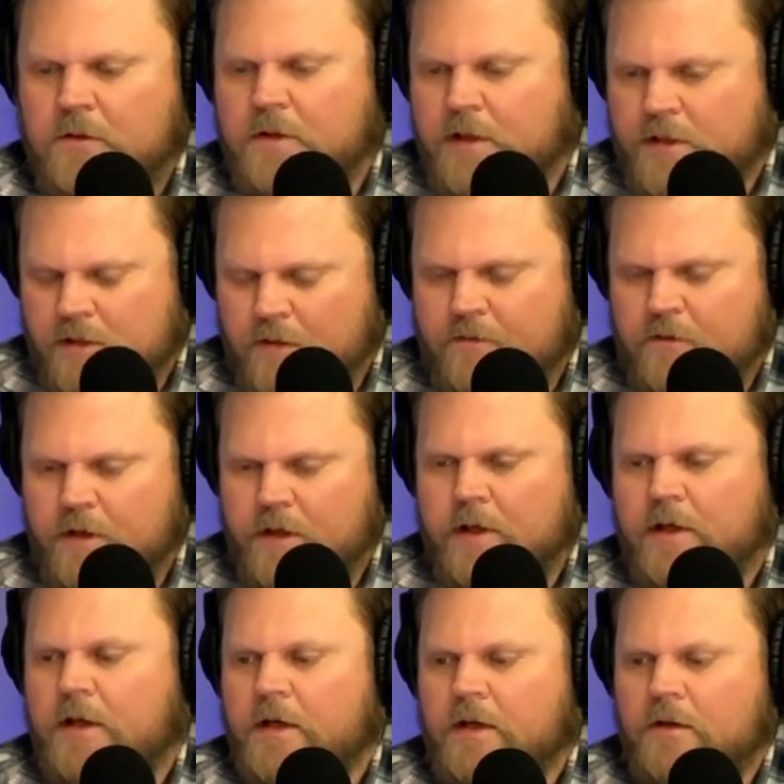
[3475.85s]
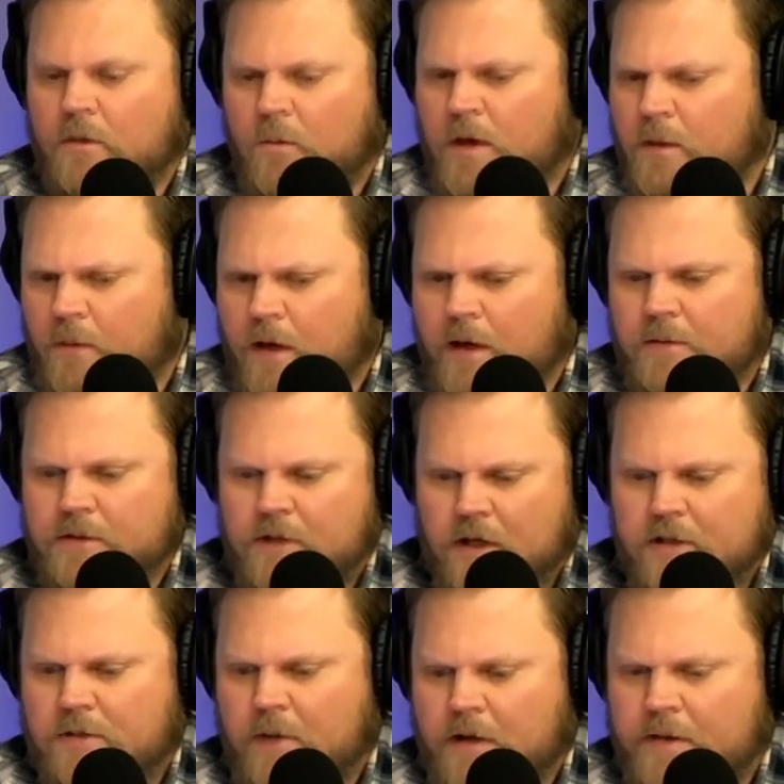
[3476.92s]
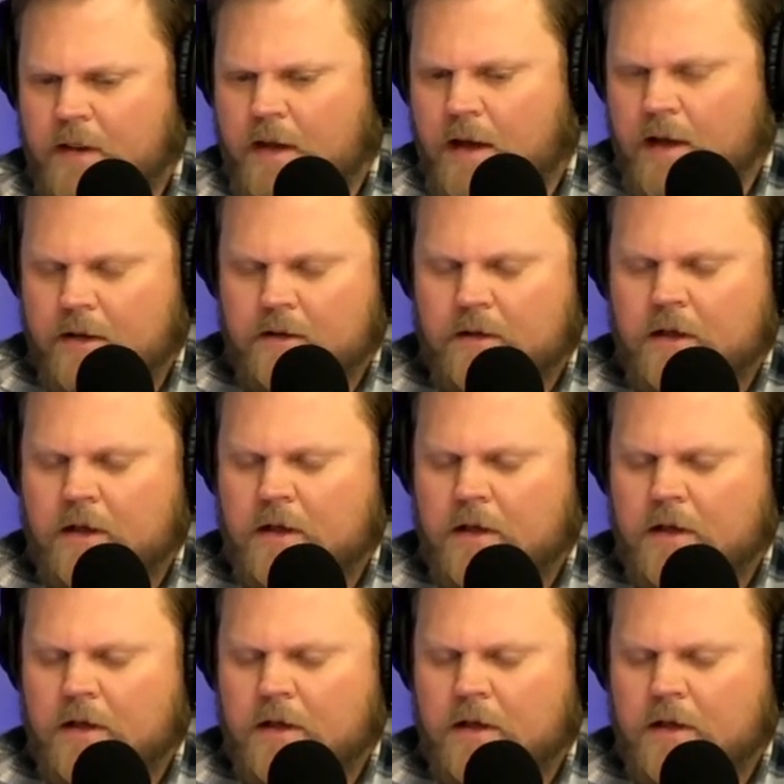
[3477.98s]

and suffering, the way the Bible talks about that and